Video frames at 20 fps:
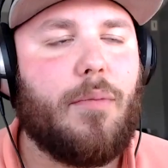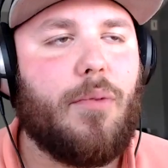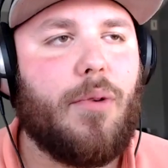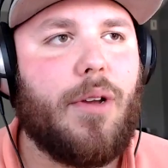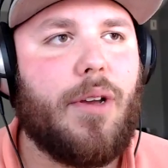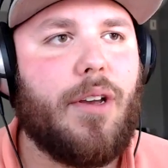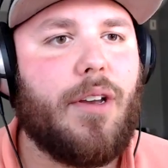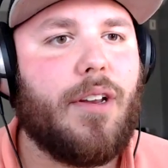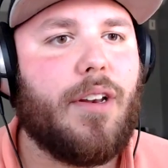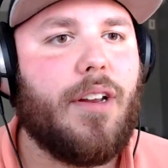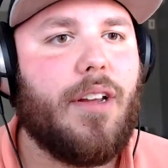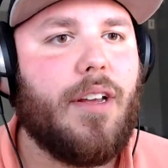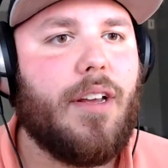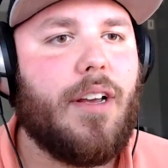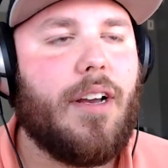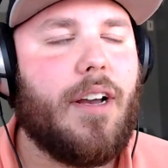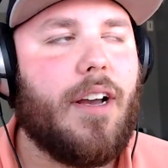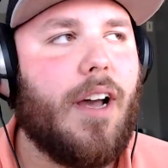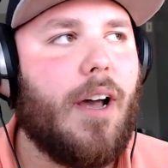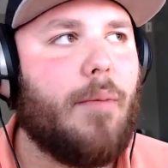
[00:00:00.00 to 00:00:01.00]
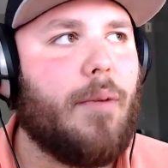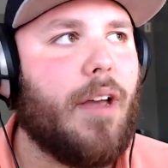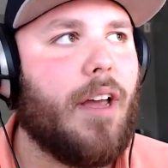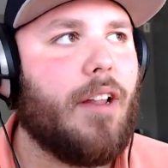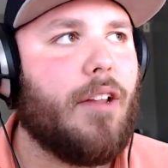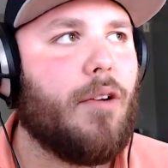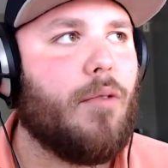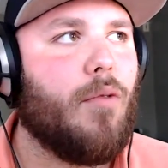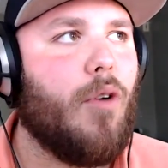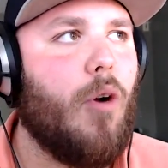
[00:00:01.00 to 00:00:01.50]
pretty good. You got a
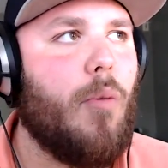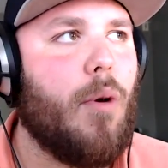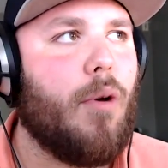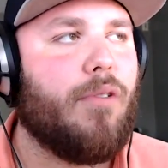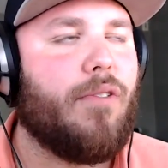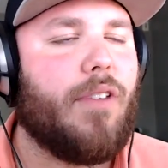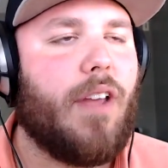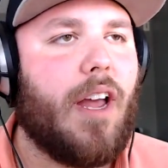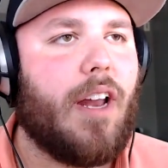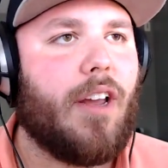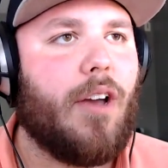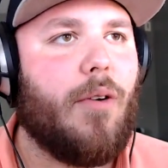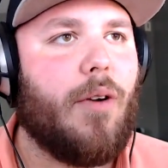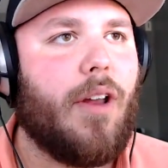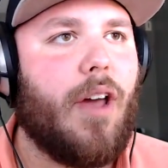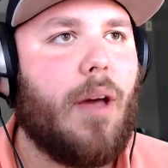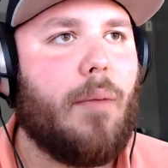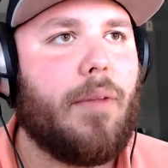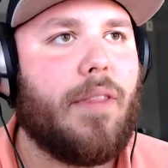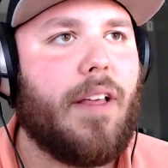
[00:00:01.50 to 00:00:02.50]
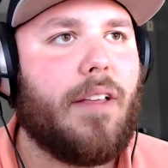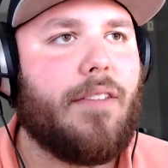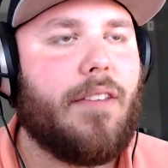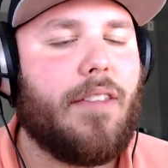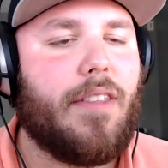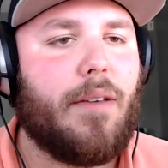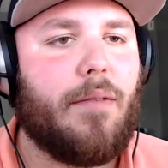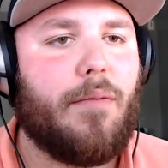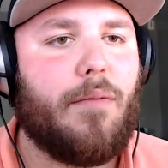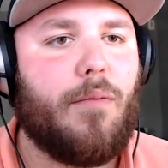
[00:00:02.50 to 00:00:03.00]
little robo stand going on, but I
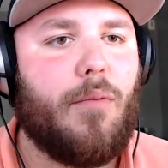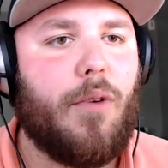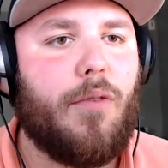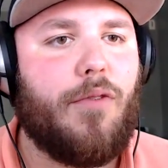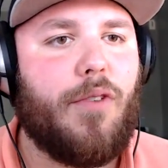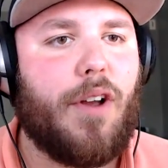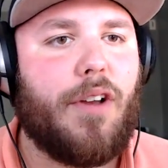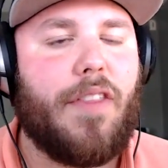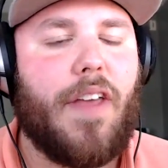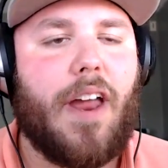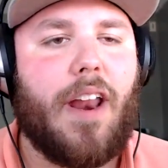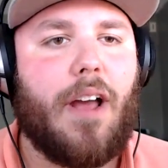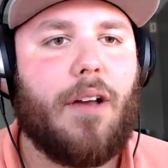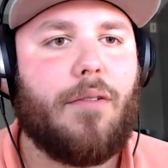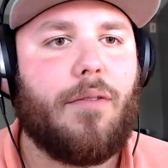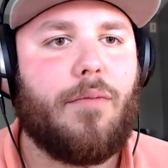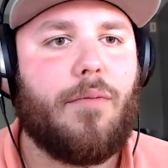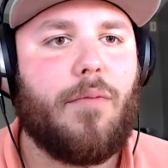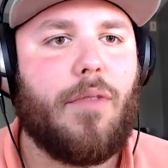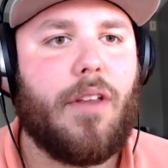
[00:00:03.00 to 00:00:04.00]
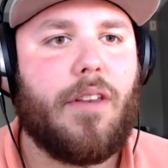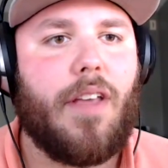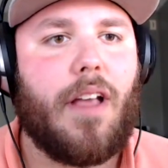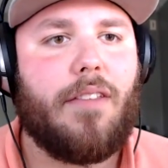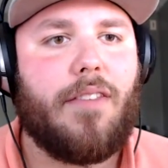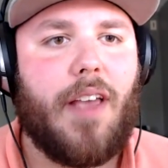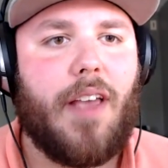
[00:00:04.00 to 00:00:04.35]
think we figured that out, that's